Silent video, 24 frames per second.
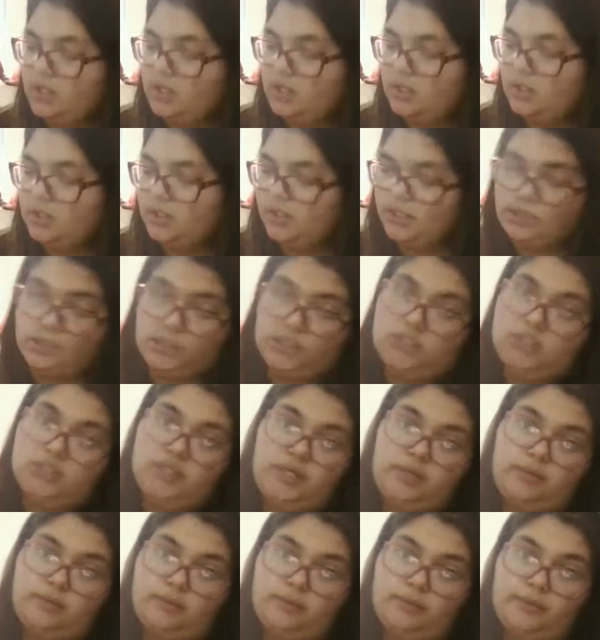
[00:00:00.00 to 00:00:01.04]
so I just say
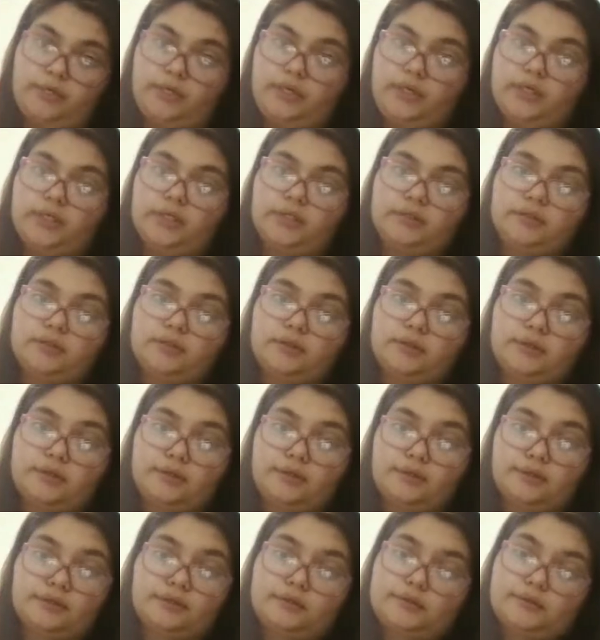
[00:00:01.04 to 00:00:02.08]
I'm American
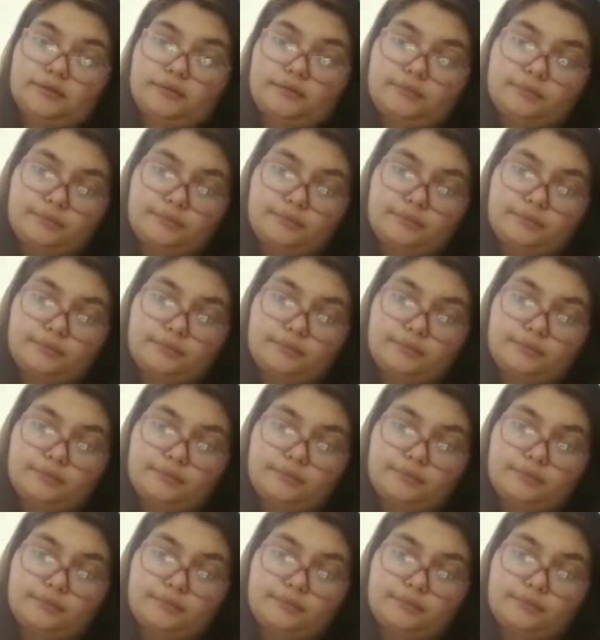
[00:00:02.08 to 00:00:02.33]
because